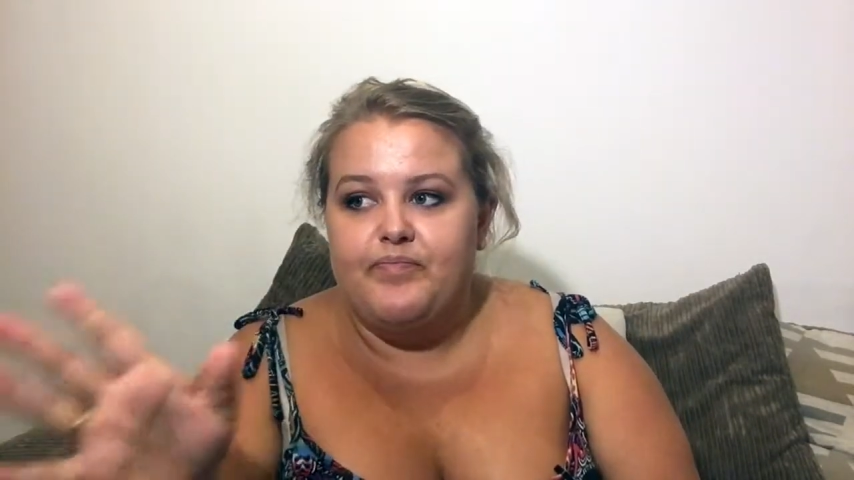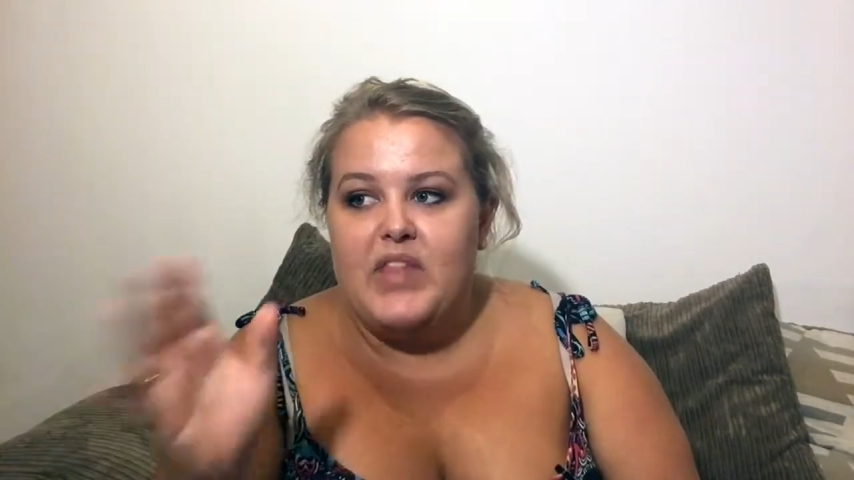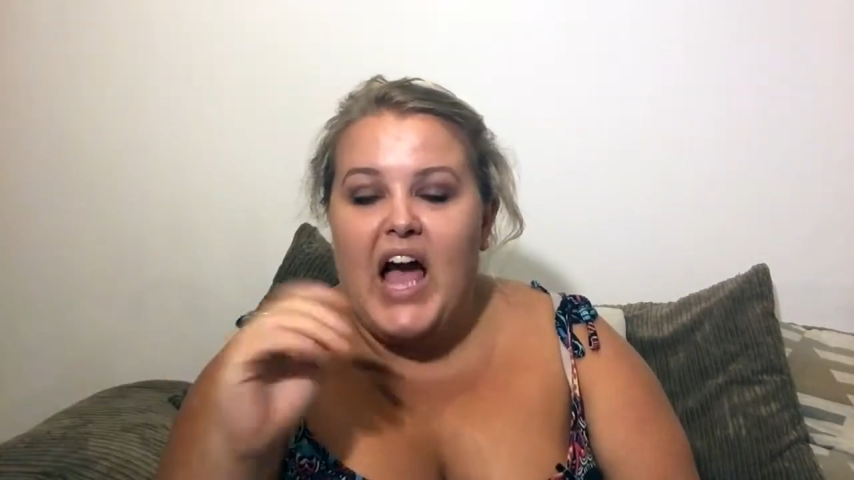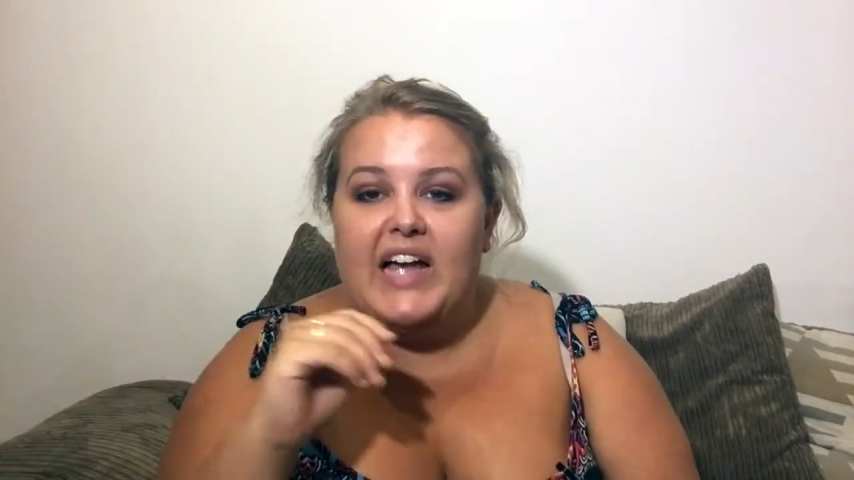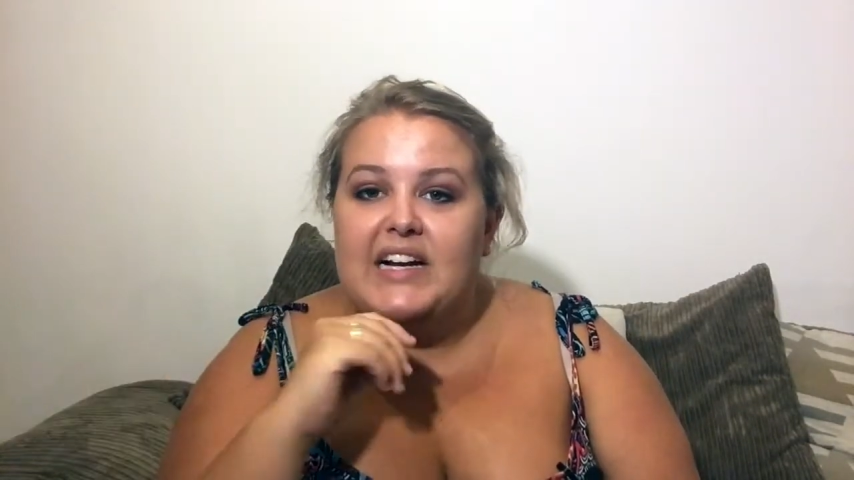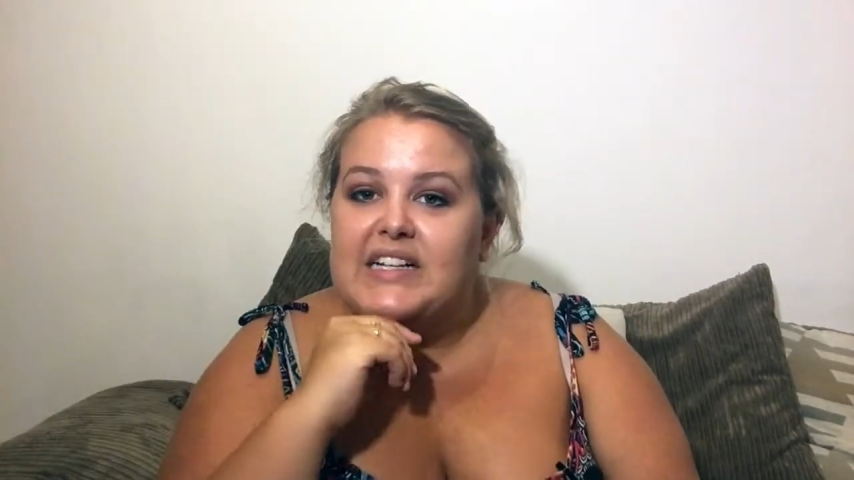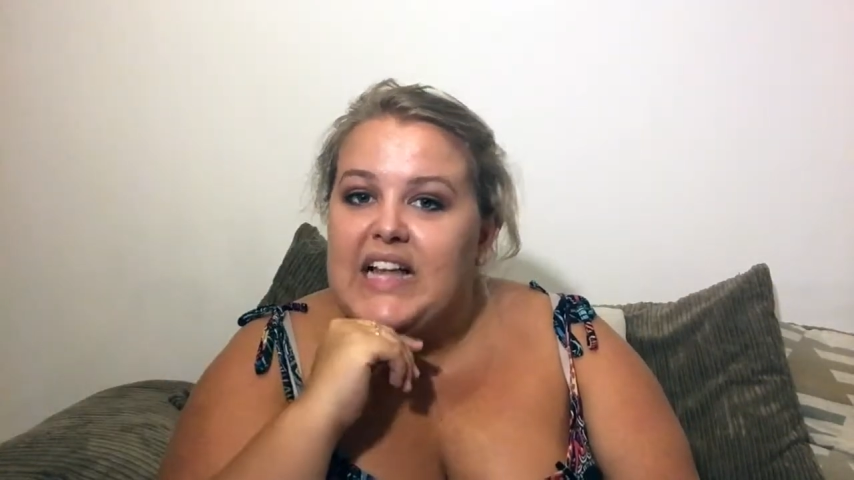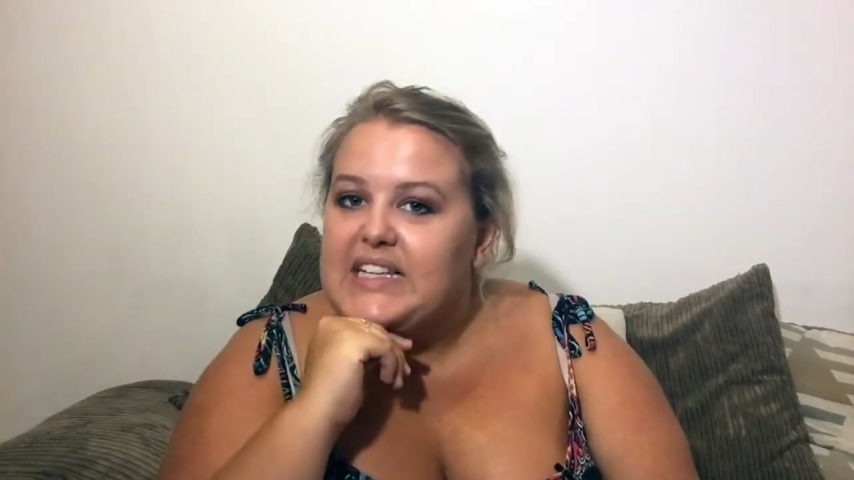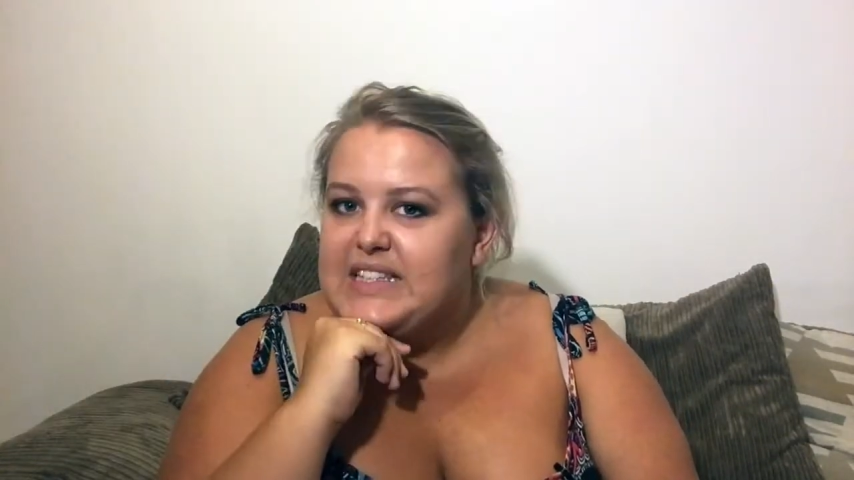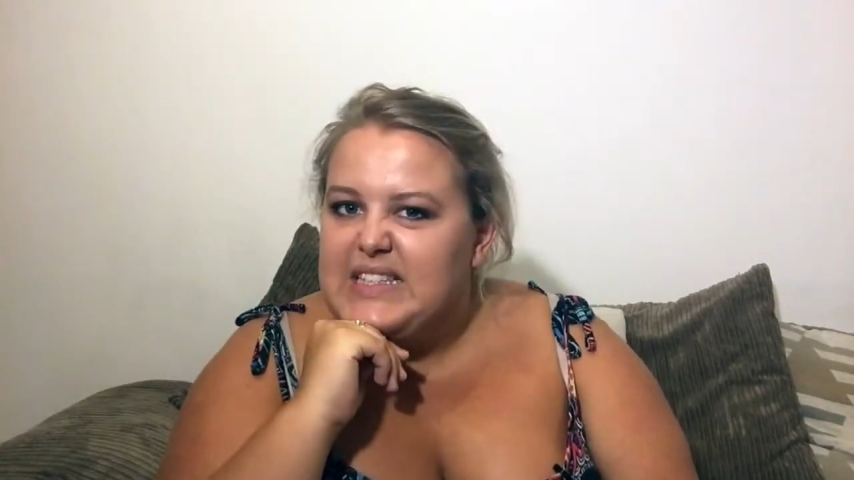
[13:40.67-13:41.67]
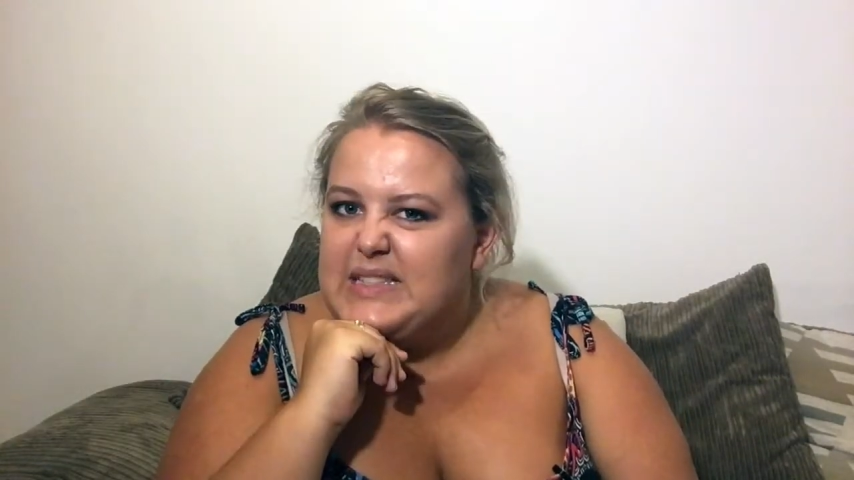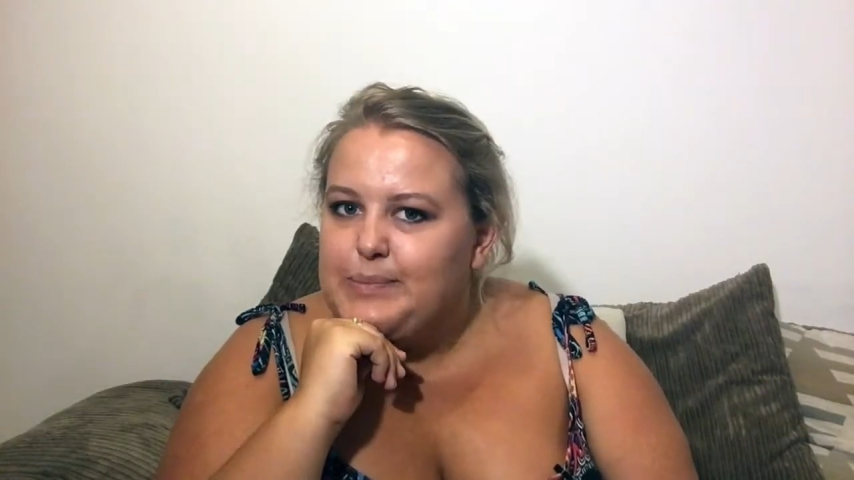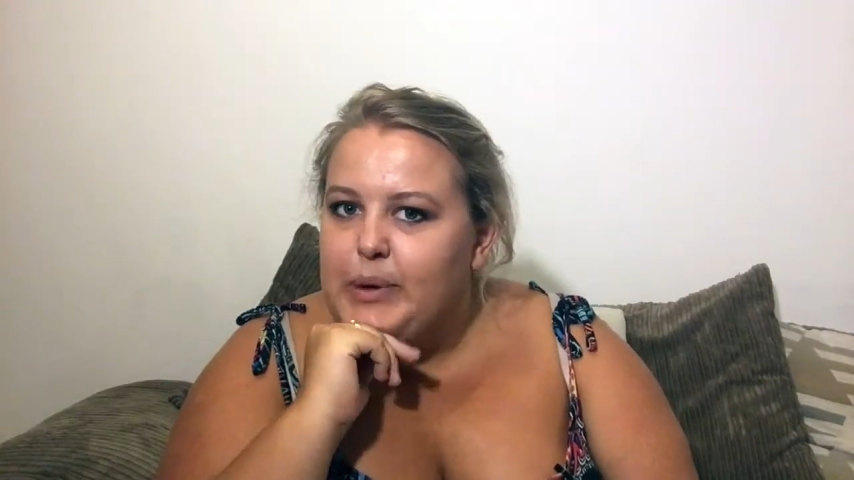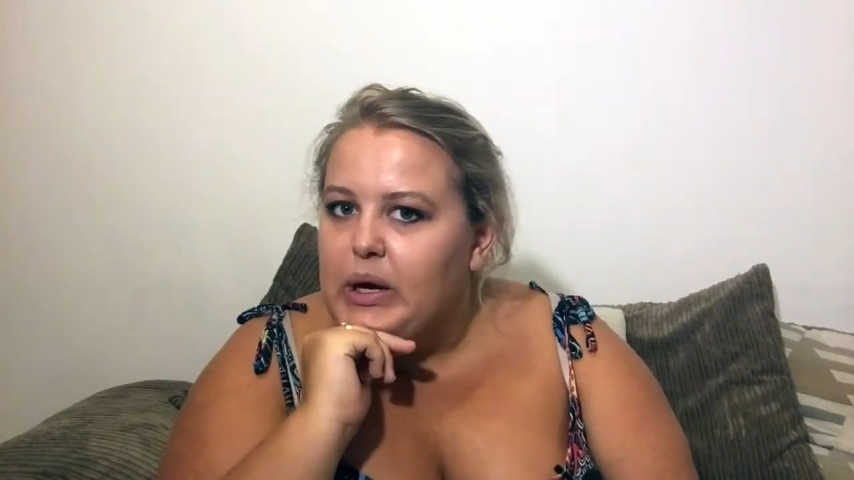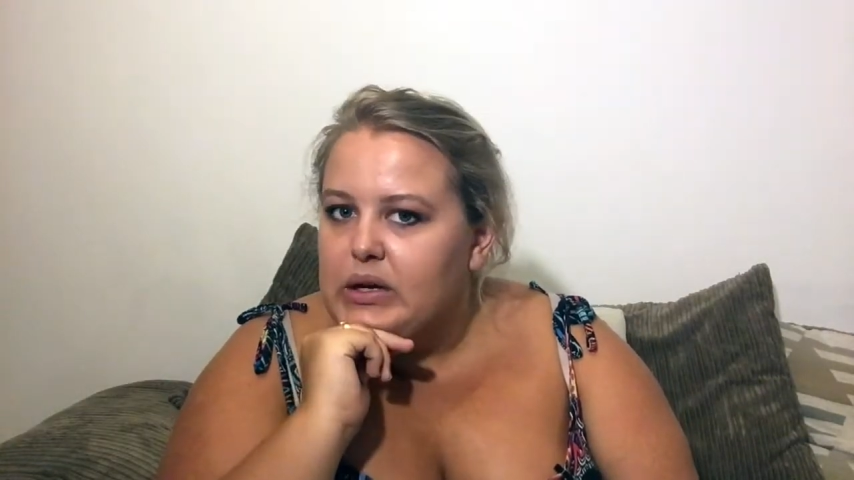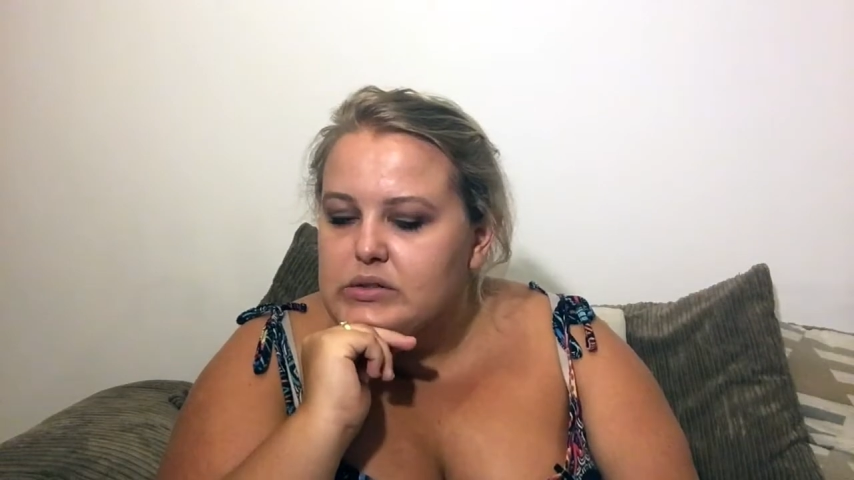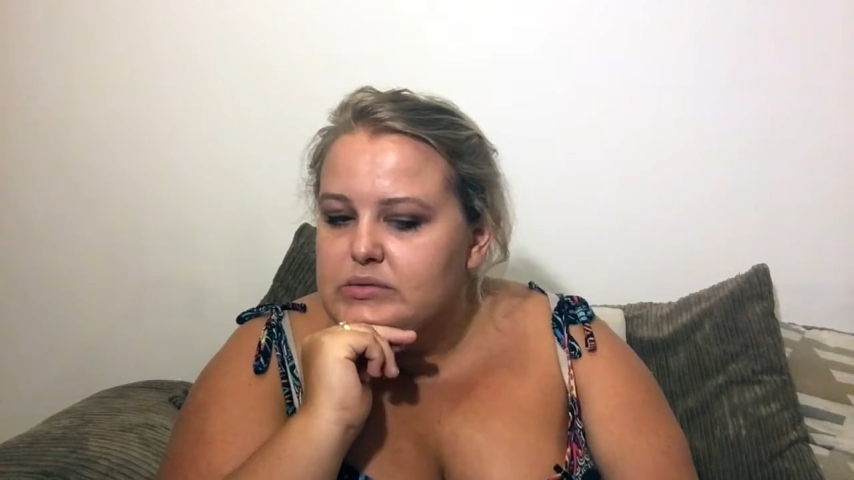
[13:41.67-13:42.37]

higher classes, but